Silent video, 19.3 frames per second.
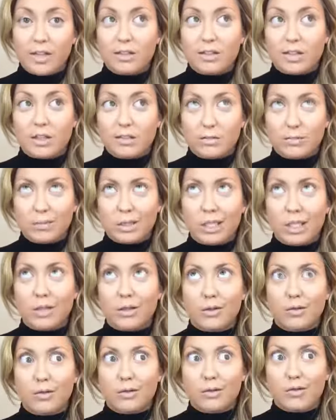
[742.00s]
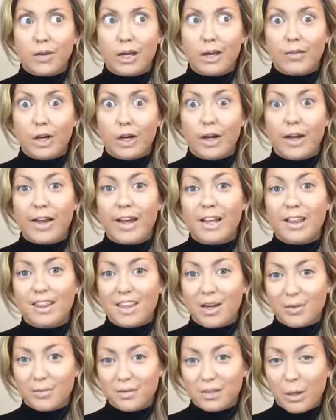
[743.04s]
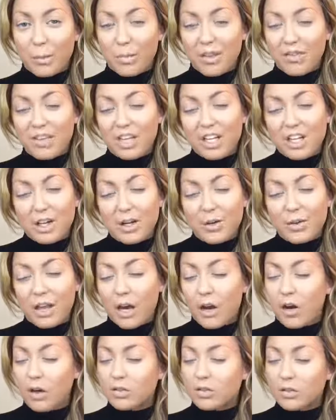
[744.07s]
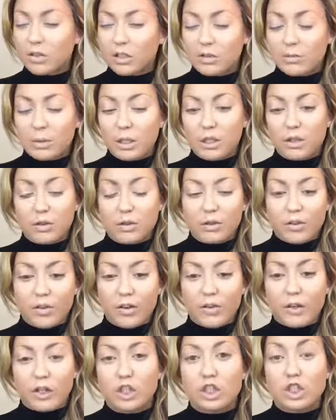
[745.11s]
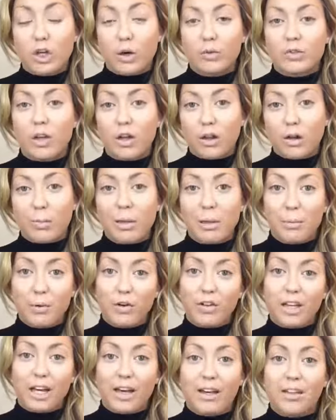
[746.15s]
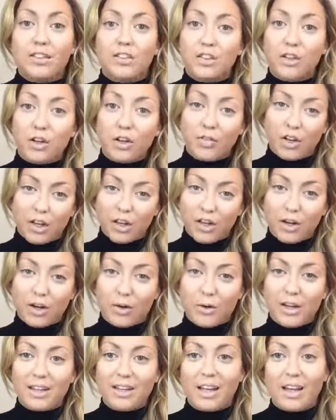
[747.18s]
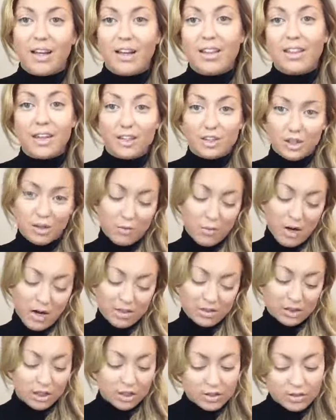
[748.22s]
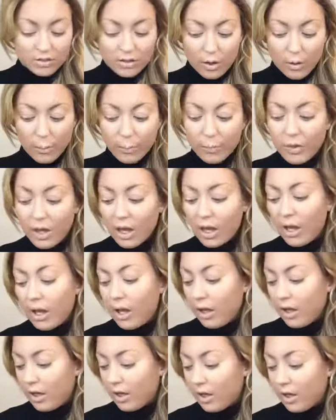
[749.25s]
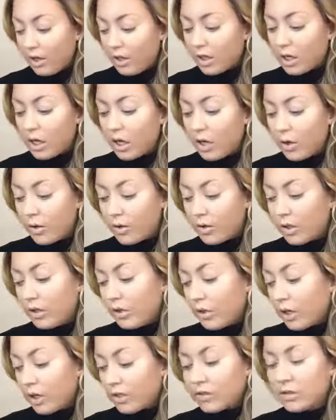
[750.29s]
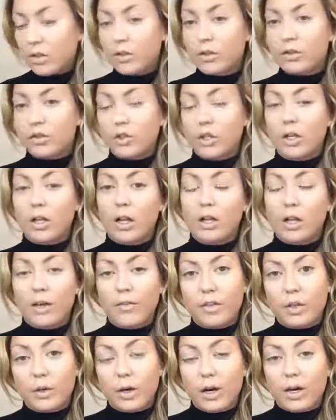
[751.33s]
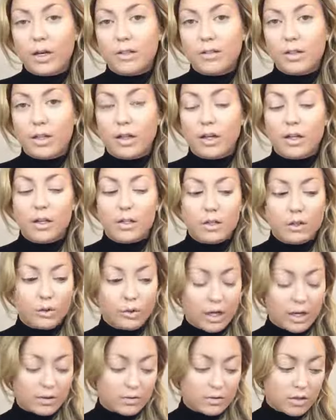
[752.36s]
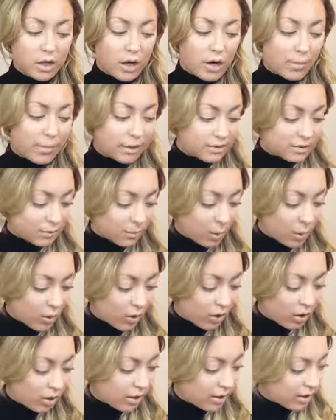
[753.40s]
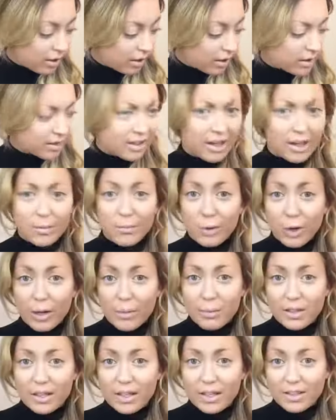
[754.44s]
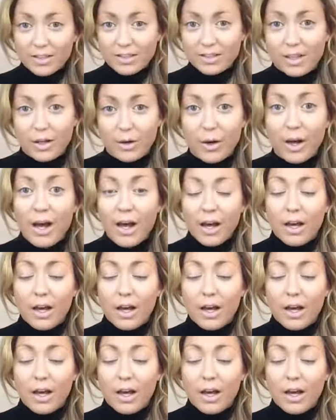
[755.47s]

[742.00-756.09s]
It does me a huge favor, and thumbs up the video. That also does me a huge favor. It shows other people that it's a good video and that they should watch it. So, you know, you guys know the drill. I love you guys, and you guys are my support, and I'm rambling. So